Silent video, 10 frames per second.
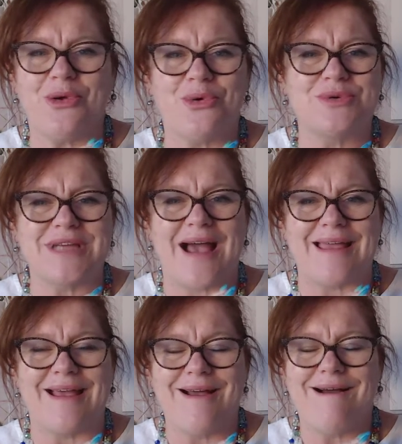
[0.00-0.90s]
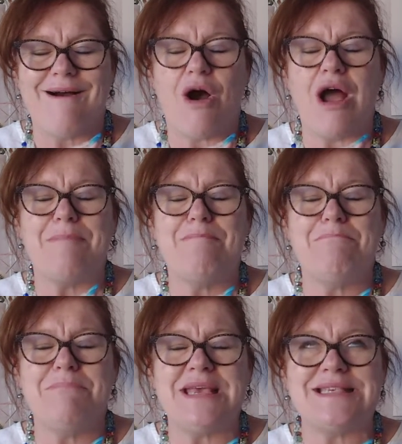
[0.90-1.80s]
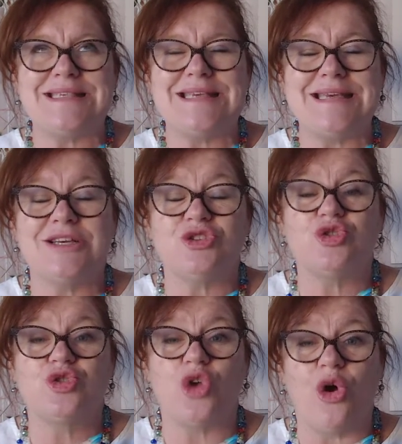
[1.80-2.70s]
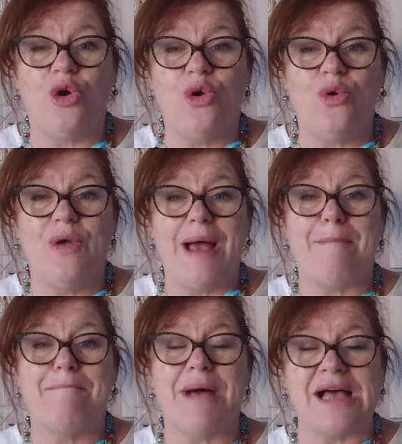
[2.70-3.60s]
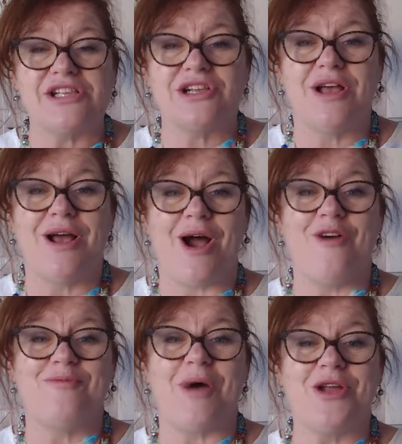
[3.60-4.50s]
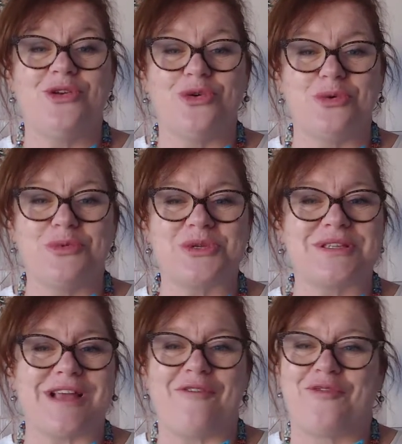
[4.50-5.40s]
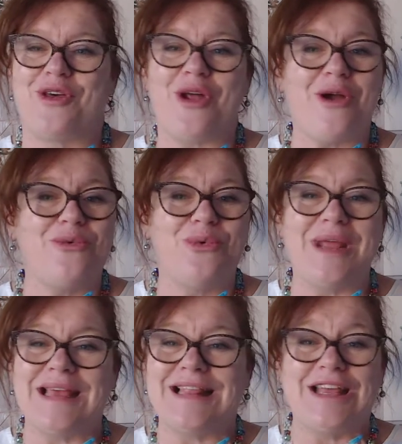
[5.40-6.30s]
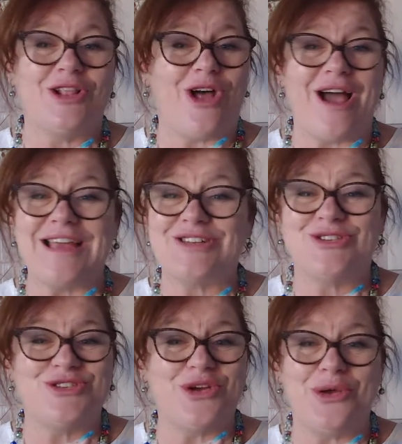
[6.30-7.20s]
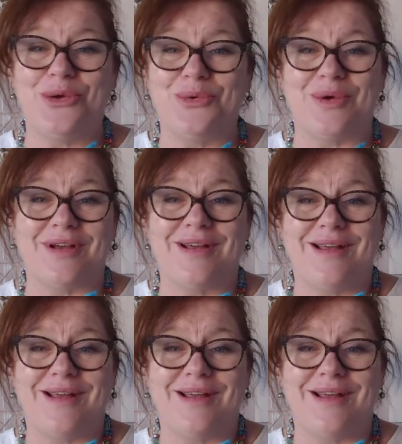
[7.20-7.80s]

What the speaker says: all day. I'm missing so much of my normal stuff that I really like to do.